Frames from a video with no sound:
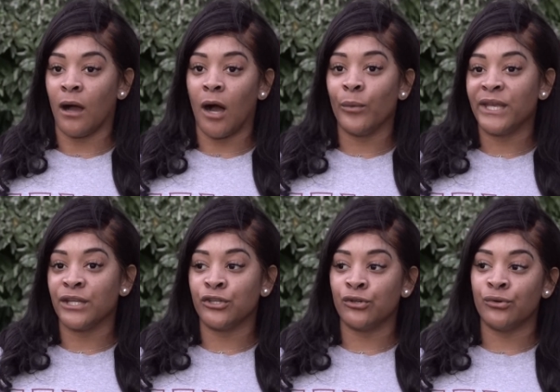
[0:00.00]
all we
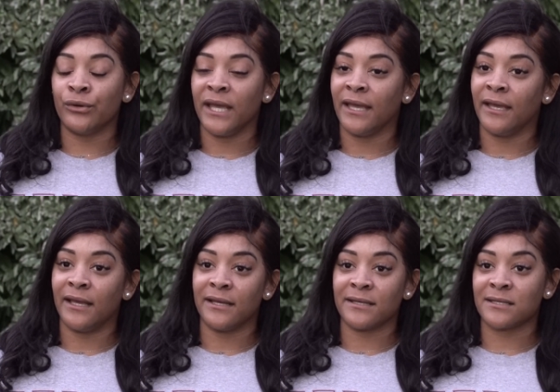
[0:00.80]
can do
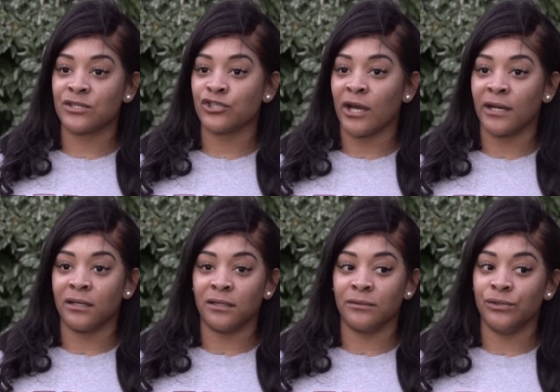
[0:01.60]
is try
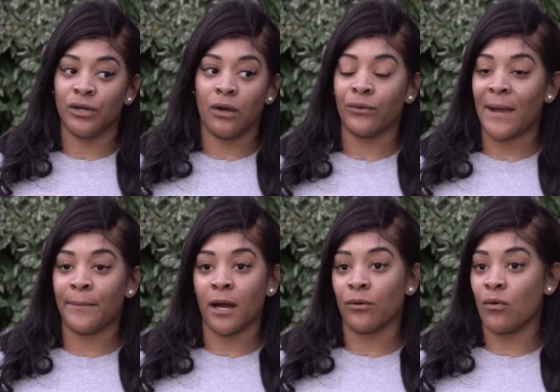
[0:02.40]
to, you know, wrap
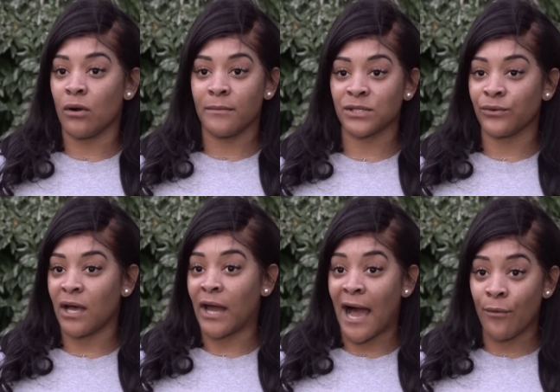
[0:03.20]
our arms
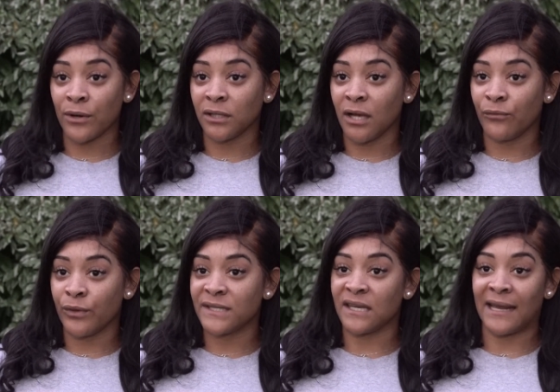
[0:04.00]
around our loved
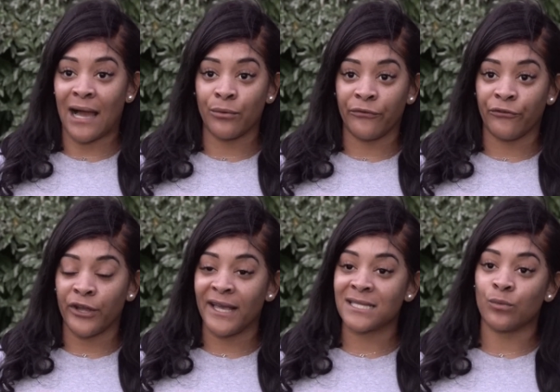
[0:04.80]
ones and our
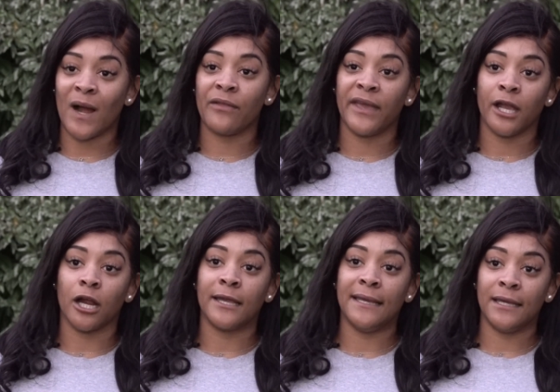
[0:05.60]
friends while they are
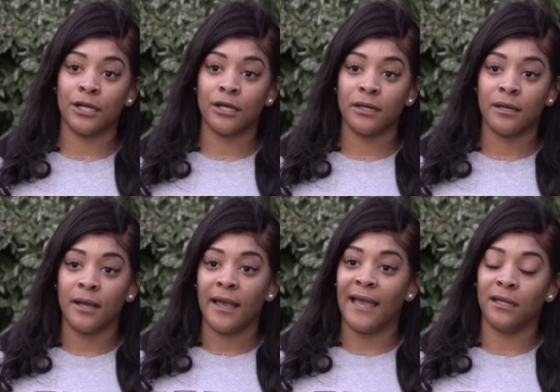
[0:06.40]
here
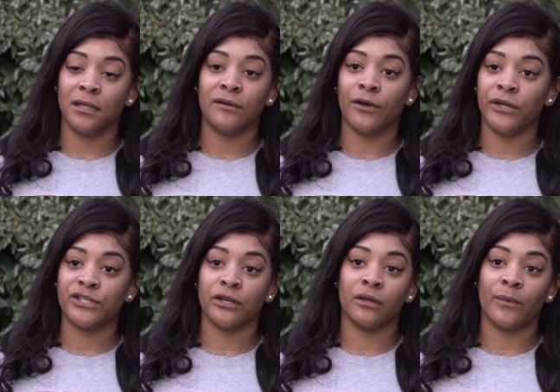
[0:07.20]
and love on
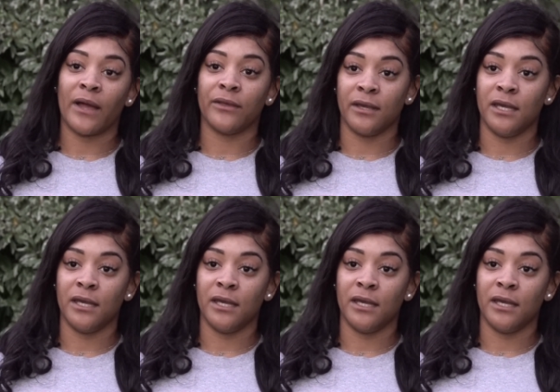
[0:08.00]
each other while they're